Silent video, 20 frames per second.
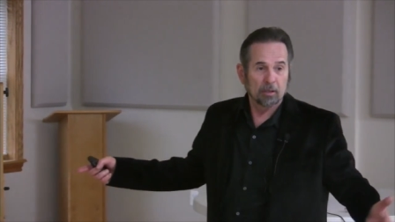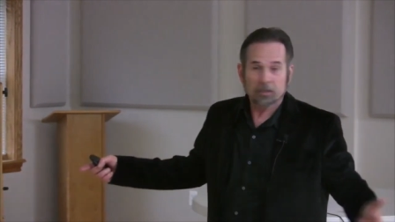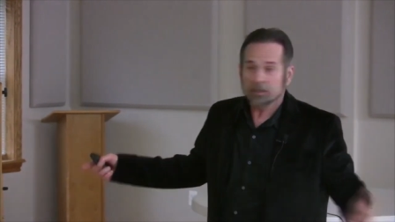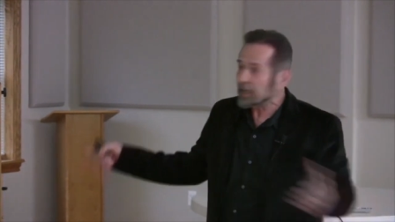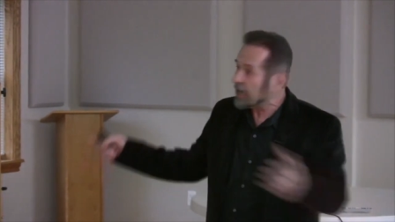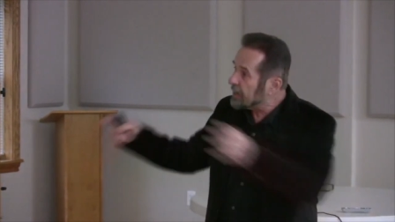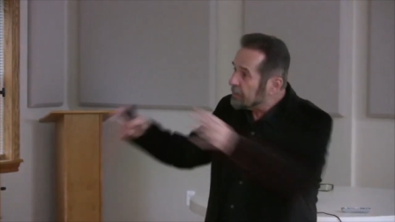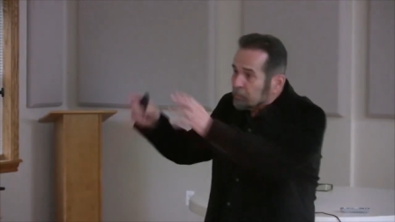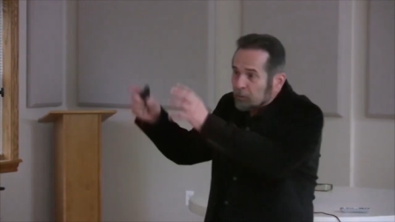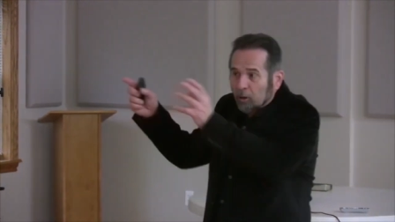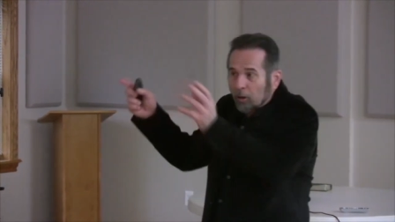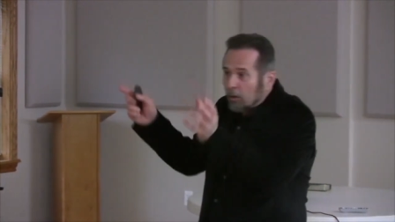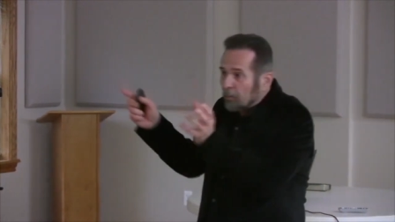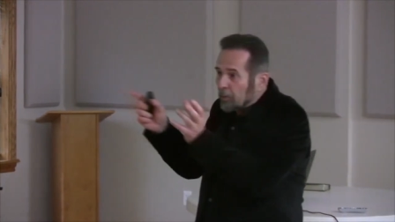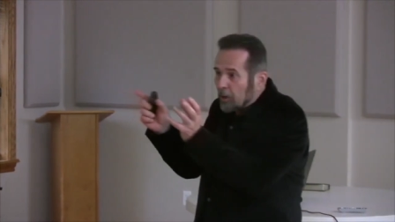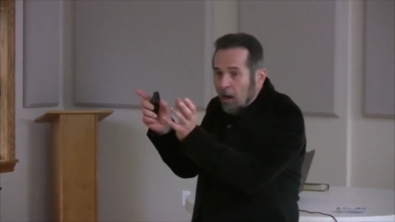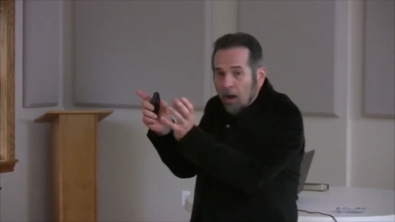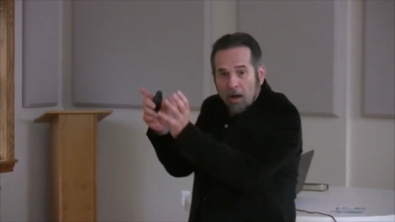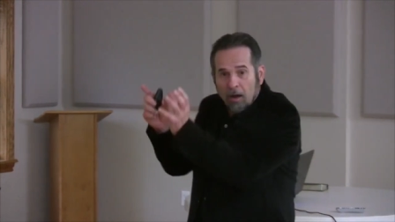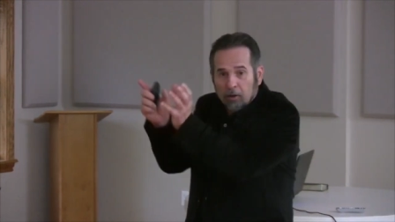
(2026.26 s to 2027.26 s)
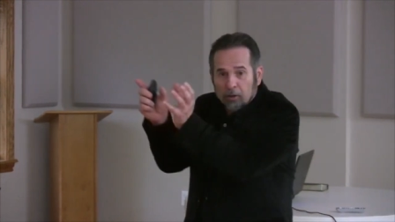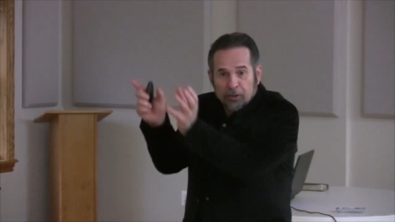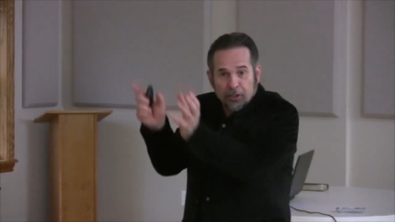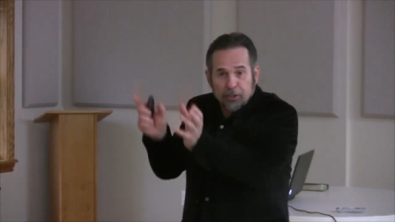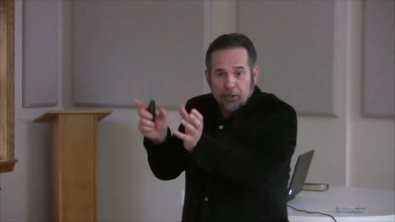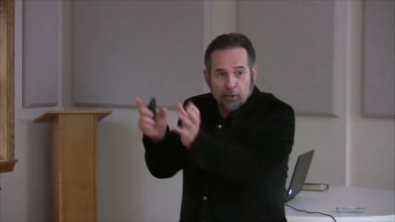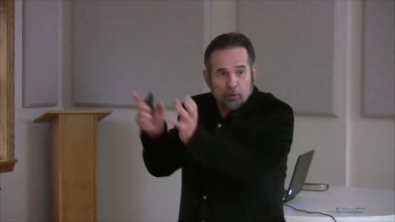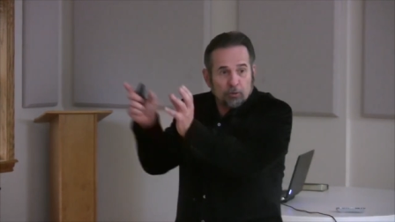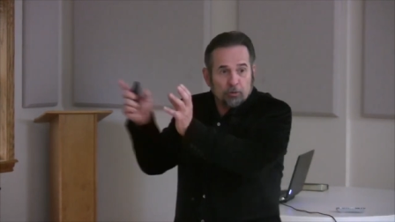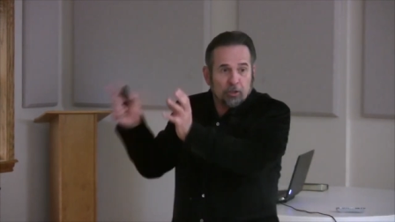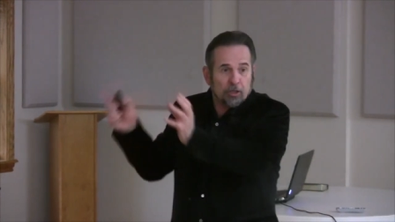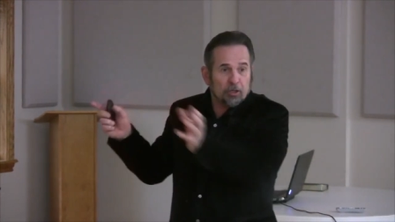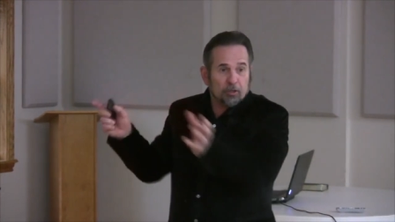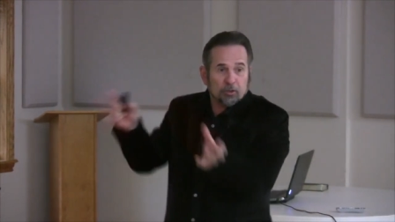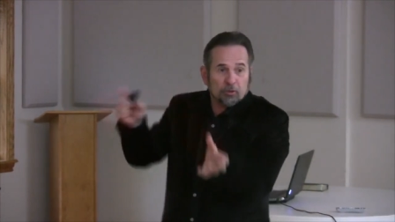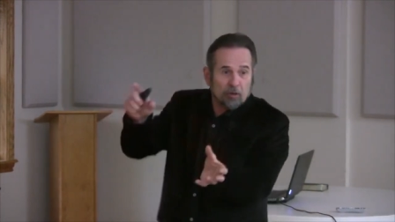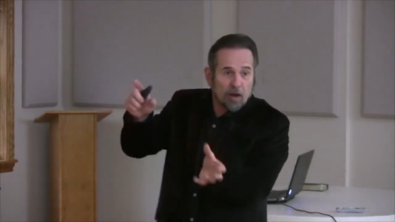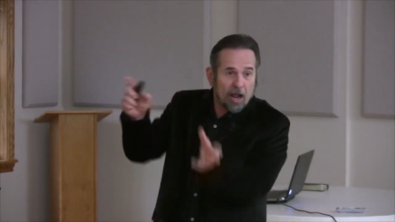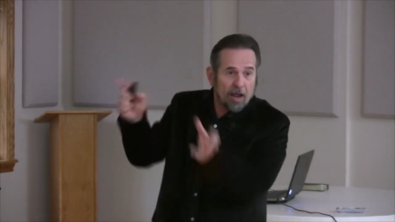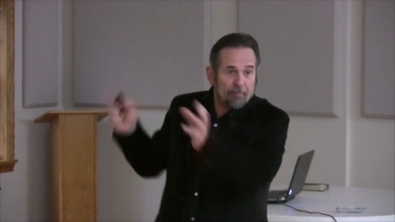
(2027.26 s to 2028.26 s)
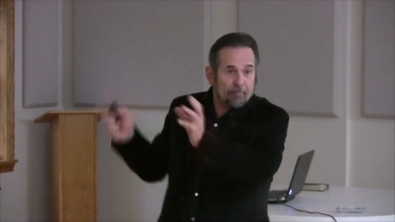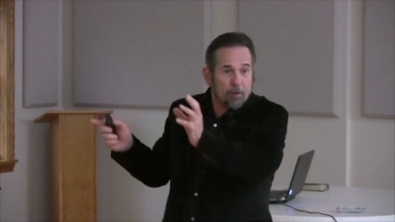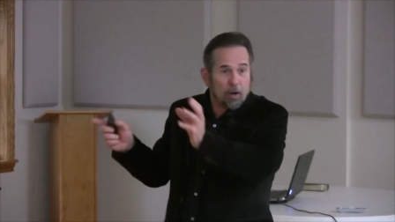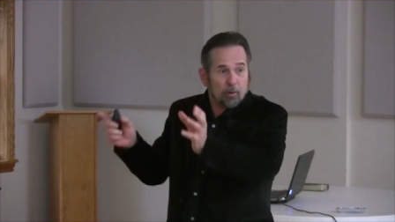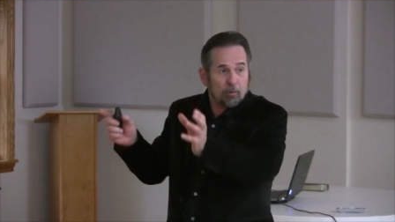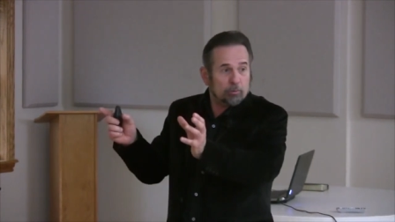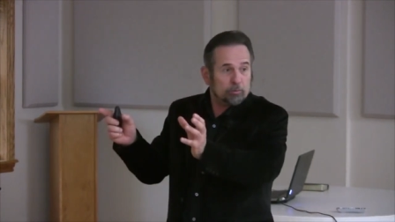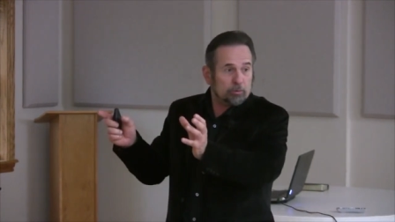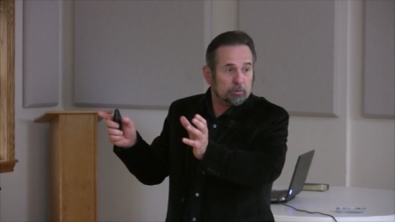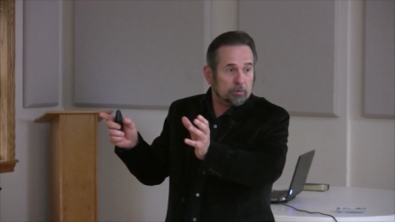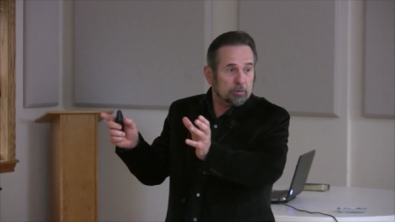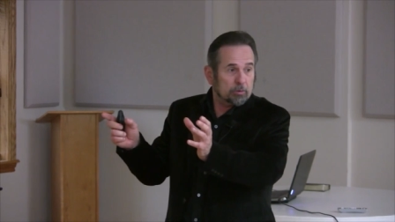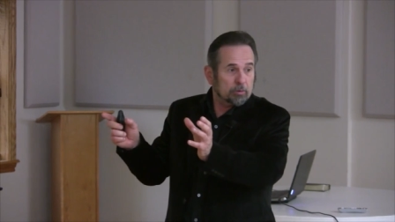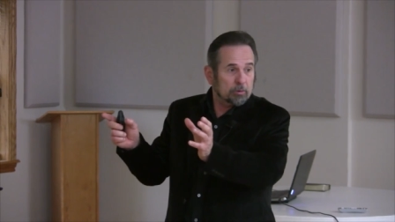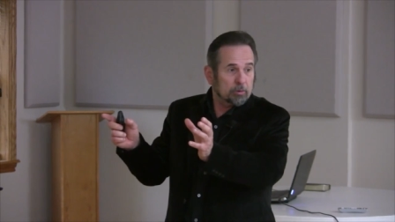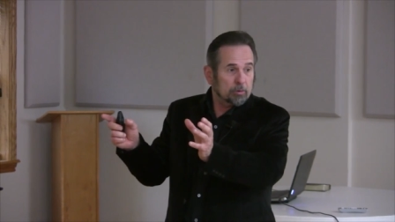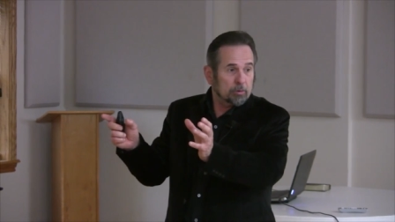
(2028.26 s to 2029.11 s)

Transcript: Same terminology used to describe both.